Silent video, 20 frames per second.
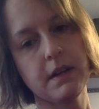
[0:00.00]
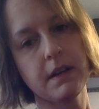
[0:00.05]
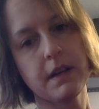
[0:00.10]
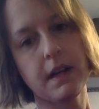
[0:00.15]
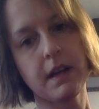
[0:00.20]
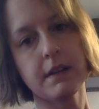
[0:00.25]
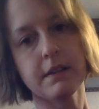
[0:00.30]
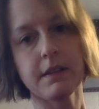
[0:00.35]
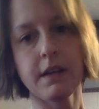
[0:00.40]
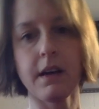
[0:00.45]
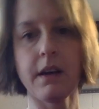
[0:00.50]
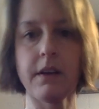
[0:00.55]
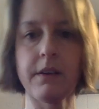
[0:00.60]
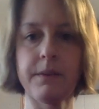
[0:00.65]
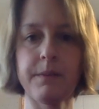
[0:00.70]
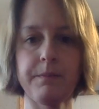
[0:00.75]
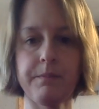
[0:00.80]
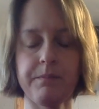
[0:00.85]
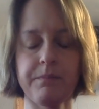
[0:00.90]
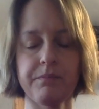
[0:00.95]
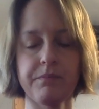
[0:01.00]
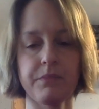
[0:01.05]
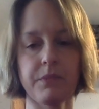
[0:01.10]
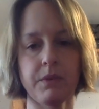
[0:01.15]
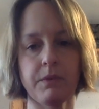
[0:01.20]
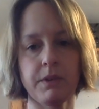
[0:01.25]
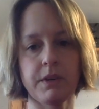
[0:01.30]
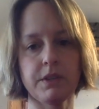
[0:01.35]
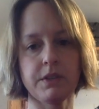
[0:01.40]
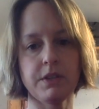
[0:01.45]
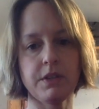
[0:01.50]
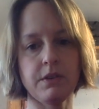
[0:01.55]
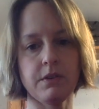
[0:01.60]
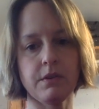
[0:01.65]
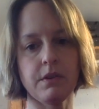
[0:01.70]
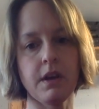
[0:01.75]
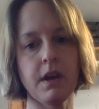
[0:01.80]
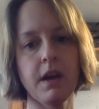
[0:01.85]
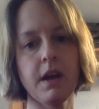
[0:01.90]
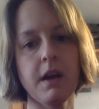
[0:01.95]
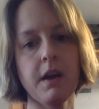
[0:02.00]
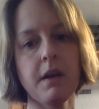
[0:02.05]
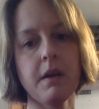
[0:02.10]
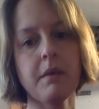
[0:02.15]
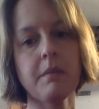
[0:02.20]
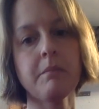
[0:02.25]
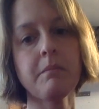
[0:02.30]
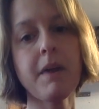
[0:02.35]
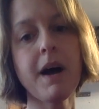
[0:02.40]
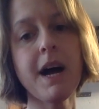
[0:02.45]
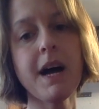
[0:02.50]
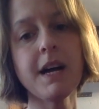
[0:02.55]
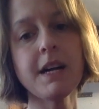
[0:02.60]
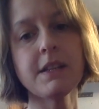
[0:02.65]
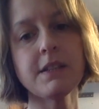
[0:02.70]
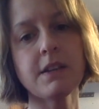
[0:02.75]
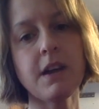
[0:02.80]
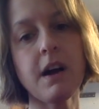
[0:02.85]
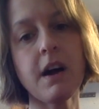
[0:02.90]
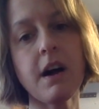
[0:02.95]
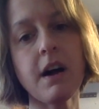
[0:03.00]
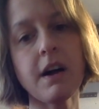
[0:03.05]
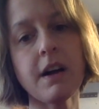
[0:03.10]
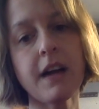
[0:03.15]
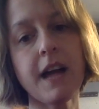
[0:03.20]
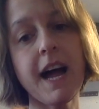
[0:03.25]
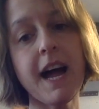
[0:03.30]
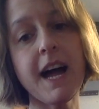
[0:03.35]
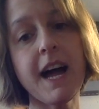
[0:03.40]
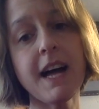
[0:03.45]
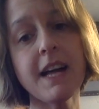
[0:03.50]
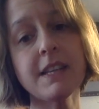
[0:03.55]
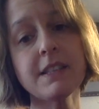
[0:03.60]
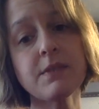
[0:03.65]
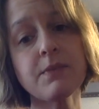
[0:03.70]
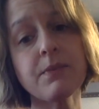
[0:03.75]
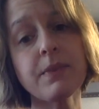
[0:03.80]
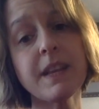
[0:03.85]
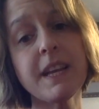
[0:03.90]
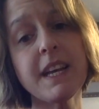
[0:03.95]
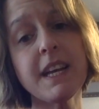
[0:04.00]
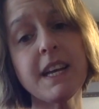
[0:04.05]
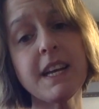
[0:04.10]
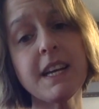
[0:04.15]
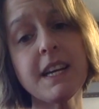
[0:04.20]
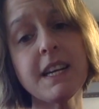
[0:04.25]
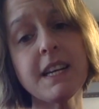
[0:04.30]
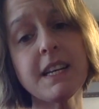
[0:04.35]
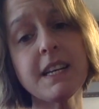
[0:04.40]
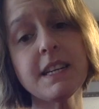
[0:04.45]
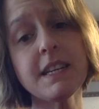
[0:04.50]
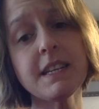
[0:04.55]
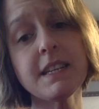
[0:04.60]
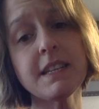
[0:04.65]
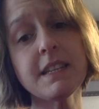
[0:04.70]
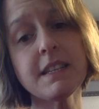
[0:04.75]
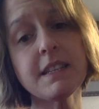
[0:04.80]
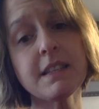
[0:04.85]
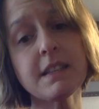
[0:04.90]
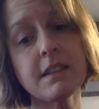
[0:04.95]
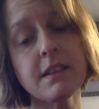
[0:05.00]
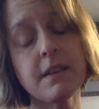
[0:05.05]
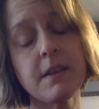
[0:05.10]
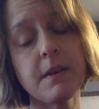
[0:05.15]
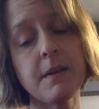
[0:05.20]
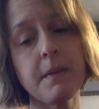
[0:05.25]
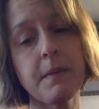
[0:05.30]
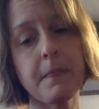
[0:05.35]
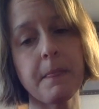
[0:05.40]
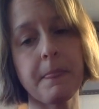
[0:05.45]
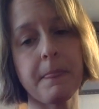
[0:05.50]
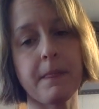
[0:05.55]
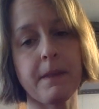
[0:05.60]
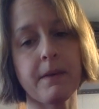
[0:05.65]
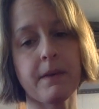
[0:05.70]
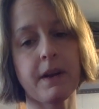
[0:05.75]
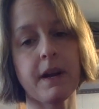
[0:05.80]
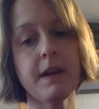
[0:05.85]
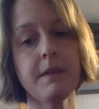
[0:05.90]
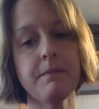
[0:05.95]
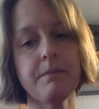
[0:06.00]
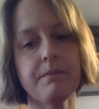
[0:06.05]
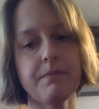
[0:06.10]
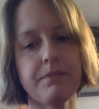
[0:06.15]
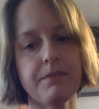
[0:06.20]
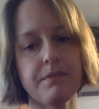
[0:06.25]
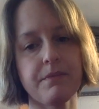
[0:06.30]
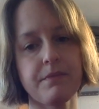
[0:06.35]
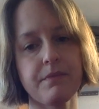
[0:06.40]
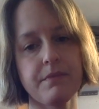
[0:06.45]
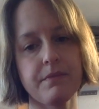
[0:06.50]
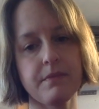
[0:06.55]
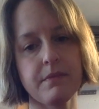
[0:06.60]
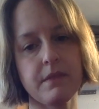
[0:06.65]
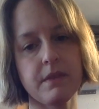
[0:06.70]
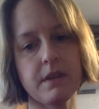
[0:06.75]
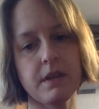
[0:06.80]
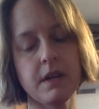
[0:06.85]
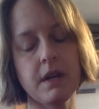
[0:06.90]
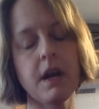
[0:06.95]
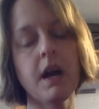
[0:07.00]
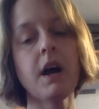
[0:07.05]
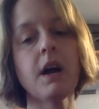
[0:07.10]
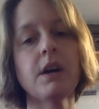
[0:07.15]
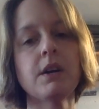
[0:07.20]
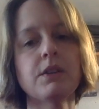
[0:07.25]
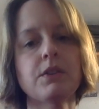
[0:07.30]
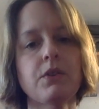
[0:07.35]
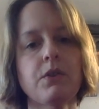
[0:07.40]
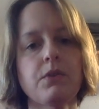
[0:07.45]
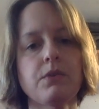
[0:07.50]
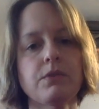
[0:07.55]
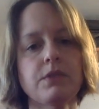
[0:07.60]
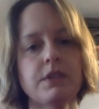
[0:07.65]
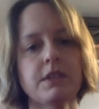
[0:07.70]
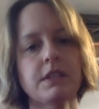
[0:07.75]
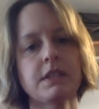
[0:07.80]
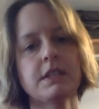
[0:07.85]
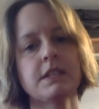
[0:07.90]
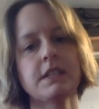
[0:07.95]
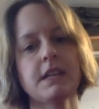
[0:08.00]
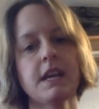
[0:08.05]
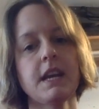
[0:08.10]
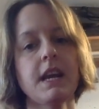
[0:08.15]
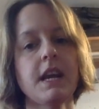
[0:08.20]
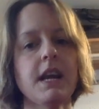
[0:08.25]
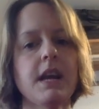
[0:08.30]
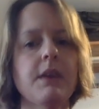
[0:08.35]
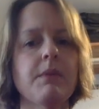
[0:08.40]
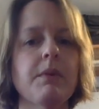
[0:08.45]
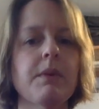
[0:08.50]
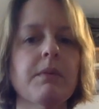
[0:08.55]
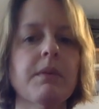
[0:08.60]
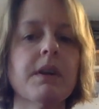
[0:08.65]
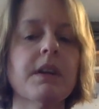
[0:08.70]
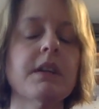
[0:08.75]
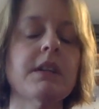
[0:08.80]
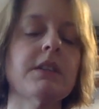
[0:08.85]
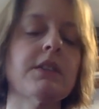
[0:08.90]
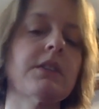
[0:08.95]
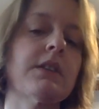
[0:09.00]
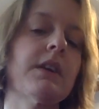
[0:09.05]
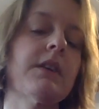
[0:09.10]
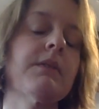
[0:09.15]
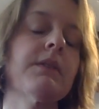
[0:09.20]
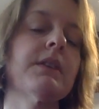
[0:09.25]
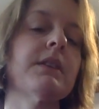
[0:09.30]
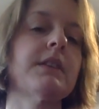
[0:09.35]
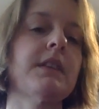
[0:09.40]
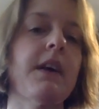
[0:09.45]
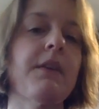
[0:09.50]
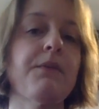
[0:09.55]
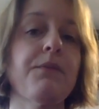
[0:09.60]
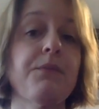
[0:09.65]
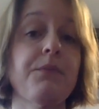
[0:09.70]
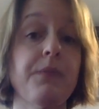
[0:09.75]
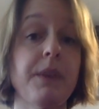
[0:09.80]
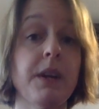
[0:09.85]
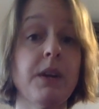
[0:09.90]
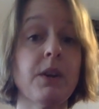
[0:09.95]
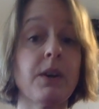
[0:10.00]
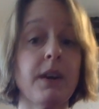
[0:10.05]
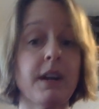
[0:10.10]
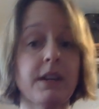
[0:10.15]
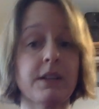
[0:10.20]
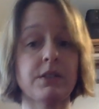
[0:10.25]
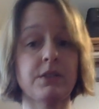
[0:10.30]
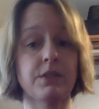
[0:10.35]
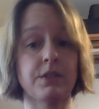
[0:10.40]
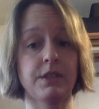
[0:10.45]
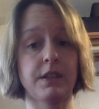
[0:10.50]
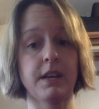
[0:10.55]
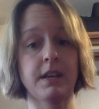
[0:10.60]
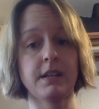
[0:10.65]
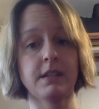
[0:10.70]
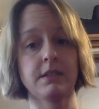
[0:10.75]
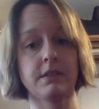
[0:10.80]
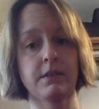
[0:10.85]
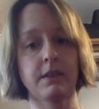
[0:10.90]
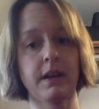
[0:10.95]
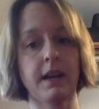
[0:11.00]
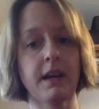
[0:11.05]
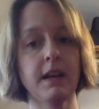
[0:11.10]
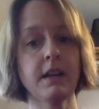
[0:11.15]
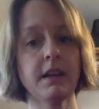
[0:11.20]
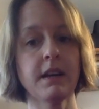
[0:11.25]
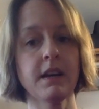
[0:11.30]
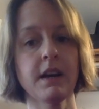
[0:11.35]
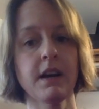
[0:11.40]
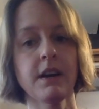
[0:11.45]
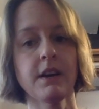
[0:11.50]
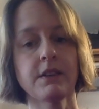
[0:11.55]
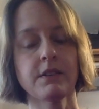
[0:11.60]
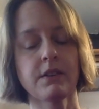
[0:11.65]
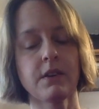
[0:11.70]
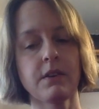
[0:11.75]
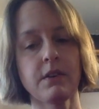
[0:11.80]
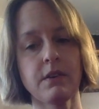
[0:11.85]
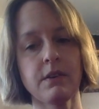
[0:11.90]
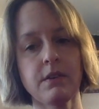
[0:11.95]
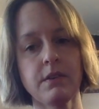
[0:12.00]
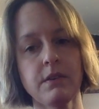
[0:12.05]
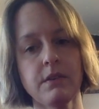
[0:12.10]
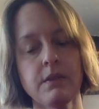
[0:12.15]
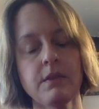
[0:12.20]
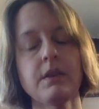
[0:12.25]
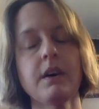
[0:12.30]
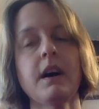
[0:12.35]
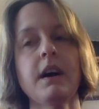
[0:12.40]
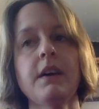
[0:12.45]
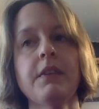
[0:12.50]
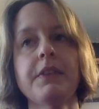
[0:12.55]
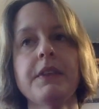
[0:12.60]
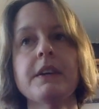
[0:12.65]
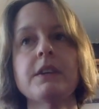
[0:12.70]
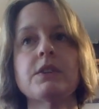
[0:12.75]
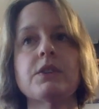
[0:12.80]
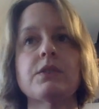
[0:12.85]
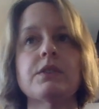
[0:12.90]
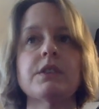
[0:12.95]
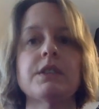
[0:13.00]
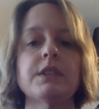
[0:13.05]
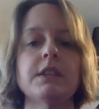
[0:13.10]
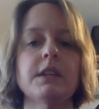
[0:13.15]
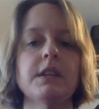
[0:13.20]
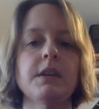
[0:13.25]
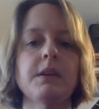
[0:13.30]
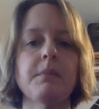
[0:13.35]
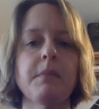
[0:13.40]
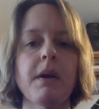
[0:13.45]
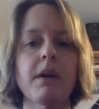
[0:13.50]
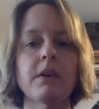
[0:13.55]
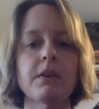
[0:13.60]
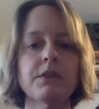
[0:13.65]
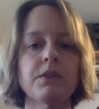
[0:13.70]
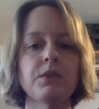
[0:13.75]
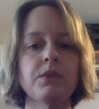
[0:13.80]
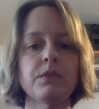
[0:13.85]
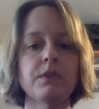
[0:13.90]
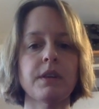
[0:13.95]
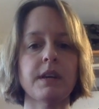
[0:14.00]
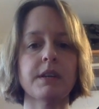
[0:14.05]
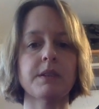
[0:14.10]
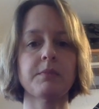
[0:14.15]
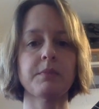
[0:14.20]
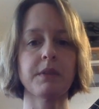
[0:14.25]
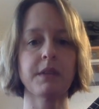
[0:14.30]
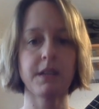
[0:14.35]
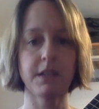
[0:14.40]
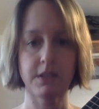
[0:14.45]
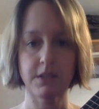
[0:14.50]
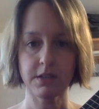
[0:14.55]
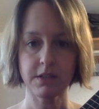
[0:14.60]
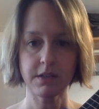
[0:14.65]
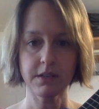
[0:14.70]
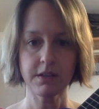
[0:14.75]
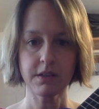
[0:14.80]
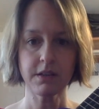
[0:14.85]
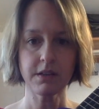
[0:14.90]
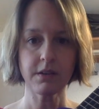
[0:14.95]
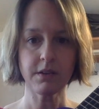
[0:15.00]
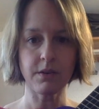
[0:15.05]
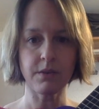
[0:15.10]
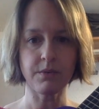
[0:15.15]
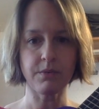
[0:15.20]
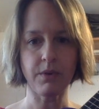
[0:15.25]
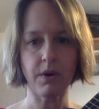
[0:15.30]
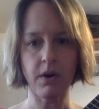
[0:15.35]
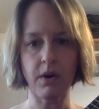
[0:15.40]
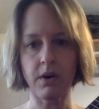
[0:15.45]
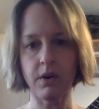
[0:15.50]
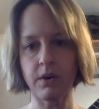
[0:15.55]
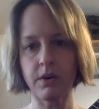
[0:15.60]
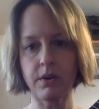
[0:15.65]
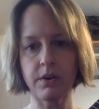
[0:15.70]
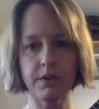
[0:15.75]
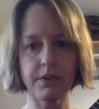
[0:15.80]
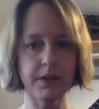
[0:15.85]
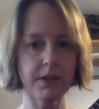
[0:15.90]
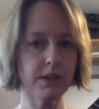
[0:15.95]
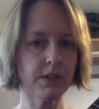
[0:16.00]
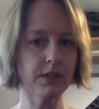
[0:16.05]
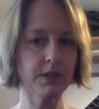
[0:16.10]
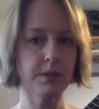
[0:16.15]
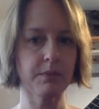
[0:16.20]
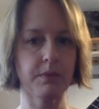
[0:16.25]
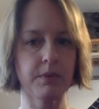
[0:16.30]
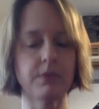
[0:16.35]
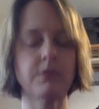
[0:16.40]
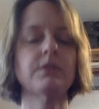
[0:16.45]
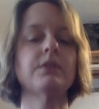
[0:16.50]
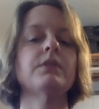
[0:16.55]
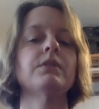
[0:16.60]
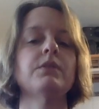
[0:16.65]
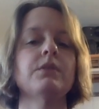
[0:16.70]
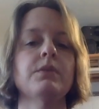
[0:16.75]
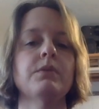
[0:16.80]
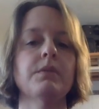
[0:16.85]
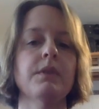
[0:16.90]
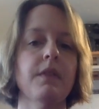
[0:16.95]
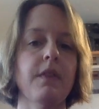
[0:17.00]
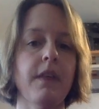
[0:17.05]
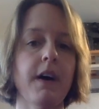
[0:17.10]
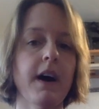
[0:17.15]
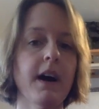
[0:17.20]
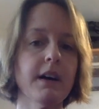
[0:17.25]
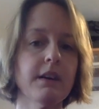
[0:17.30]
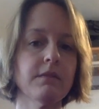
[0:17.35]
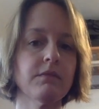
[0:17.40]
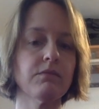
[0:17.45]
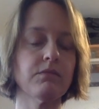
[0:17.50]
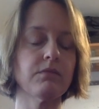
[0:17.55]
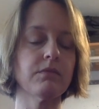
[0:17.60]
Can't tell, we're in tune. My dog has fleas. Okay. So today what we're going to start with is that finger exercise, okay? So I think Trisha emailed you an explanation of all that you're supposed to do with that.